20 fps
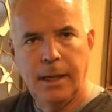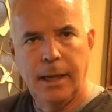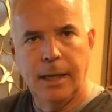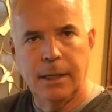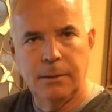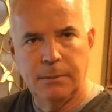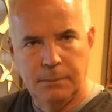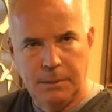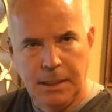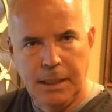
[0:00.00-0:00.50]

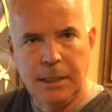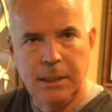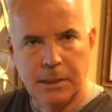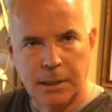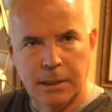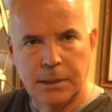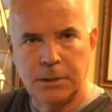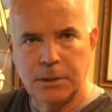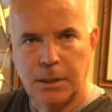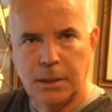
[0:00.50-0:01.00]
and
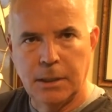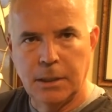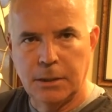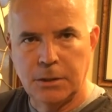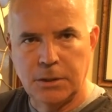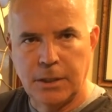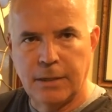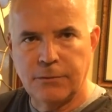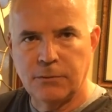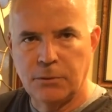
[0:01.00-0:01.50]
eaten and
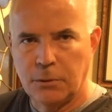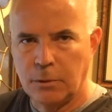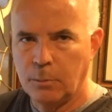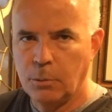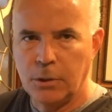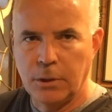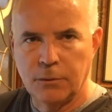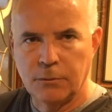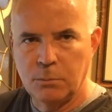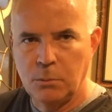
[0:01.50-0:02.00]
ingested or
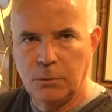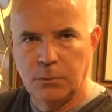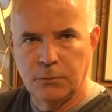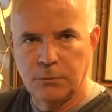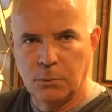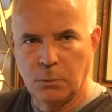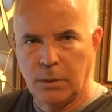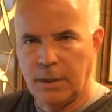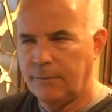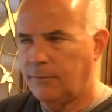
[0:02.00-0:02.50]
put in
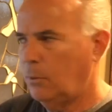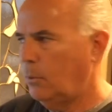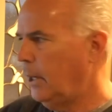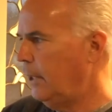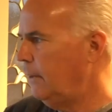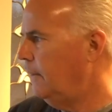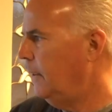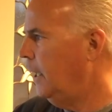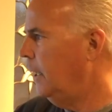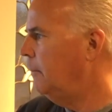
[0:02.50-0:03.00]
smoothies or whatever
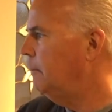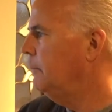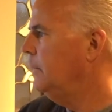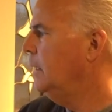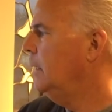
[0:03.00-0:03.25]
right then.